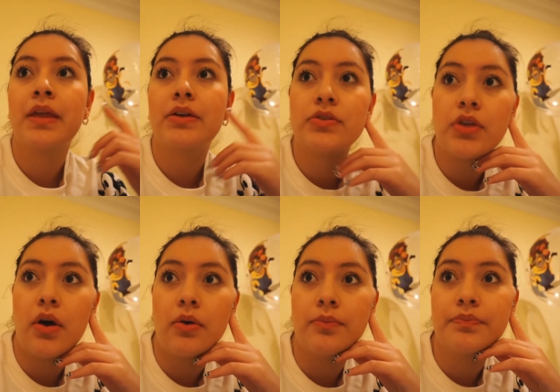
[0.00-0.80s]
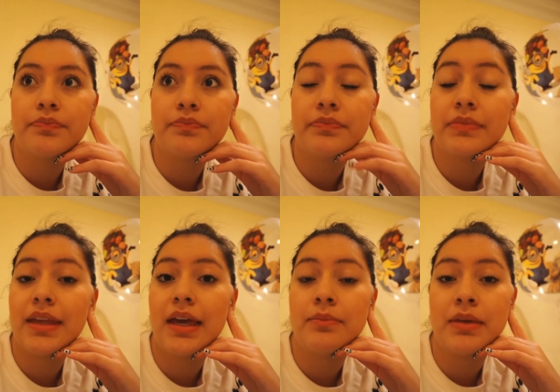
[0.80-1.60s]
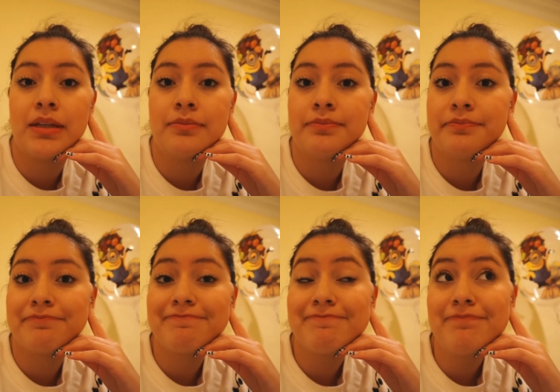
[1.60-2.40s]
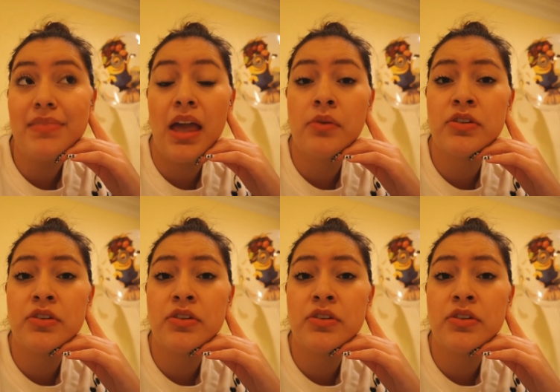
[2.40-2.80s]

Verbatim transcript: so I mean I